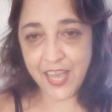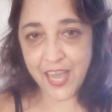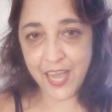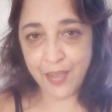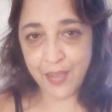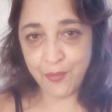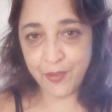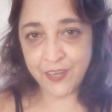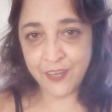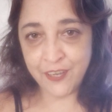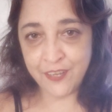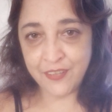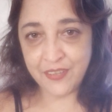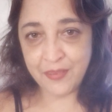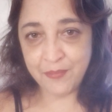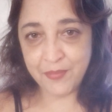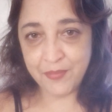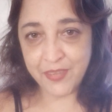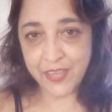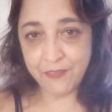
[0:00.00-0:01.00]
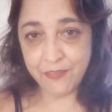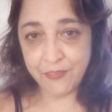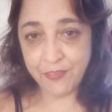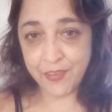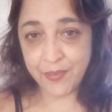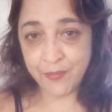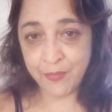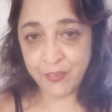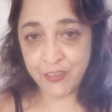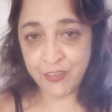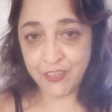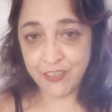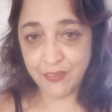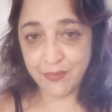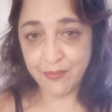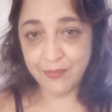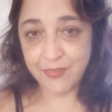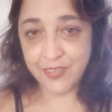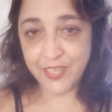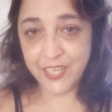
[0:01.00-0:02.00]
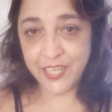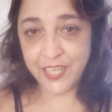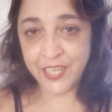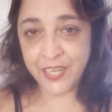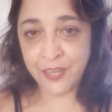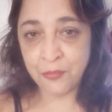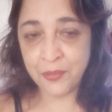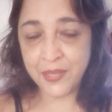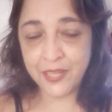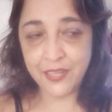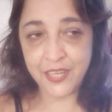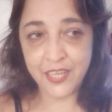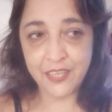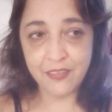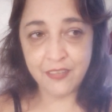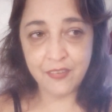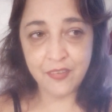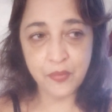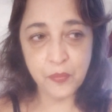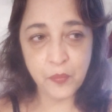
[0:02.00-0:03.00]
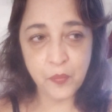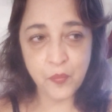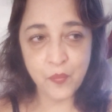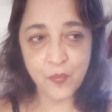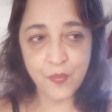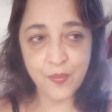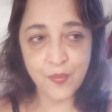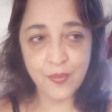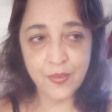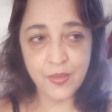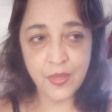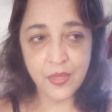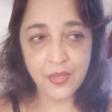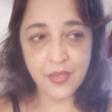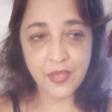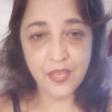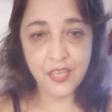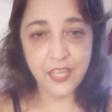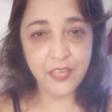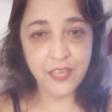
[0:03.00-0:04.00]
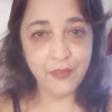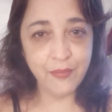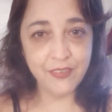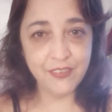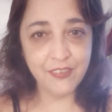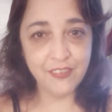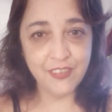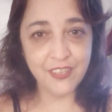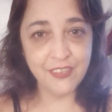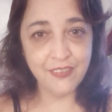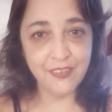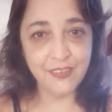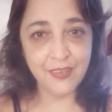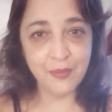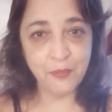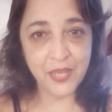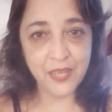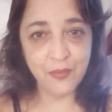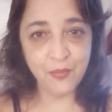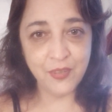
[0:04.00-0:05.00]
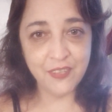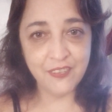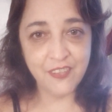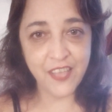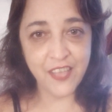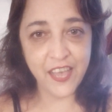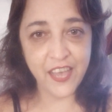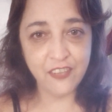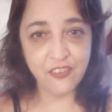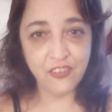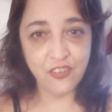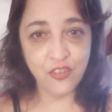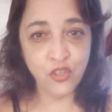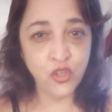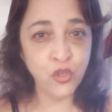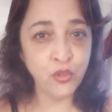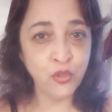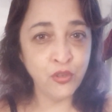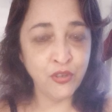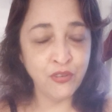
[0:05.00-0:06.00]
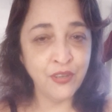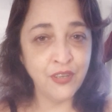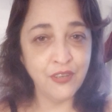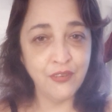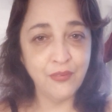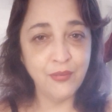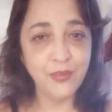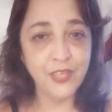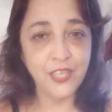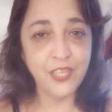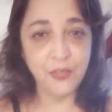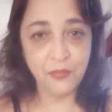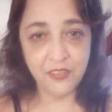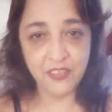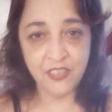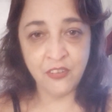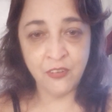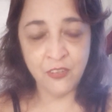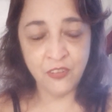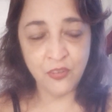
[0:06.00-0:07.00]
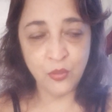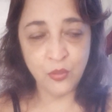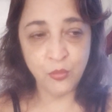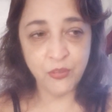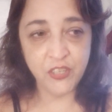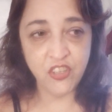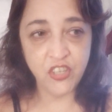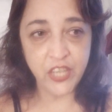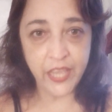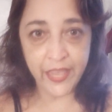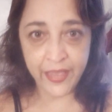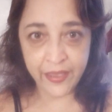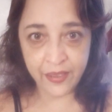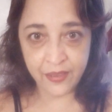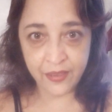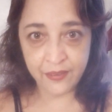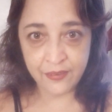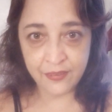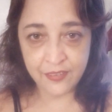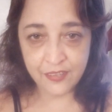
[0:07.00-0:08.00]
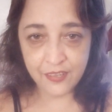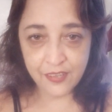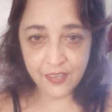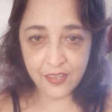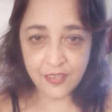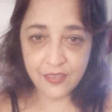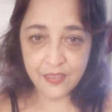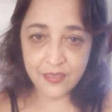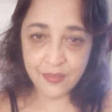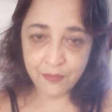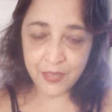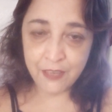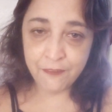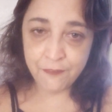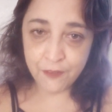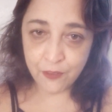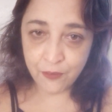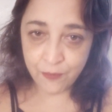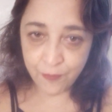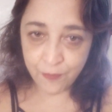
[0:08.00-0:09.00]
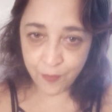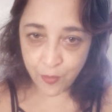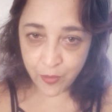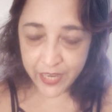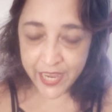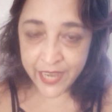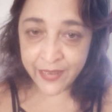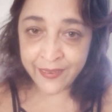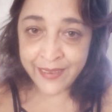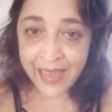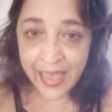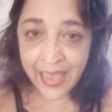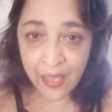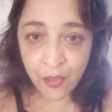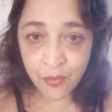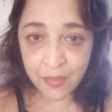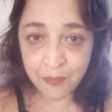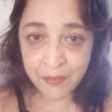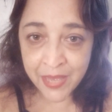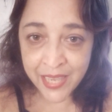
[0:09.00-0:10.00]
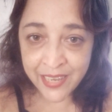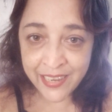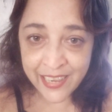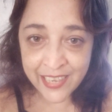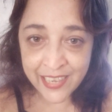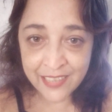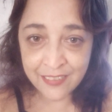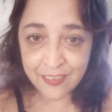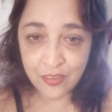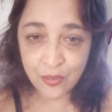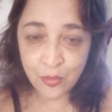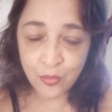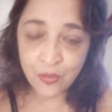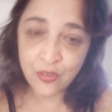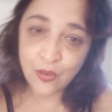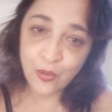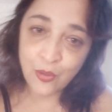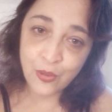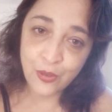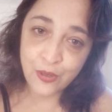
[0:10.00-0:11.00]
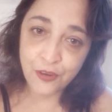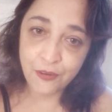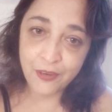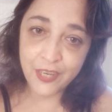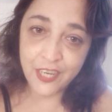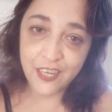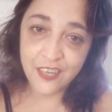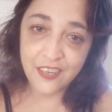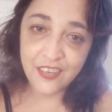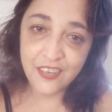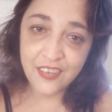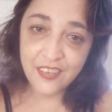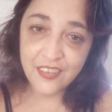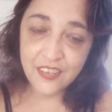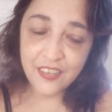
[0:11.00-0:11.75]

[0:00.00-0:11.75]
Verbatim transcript: I went on a deep dive of him too, and I realized he wasn't just in a band with Slash. No, no, no. He was in Alter Bridge and the Mayfield Four, and now the man has his own solo career.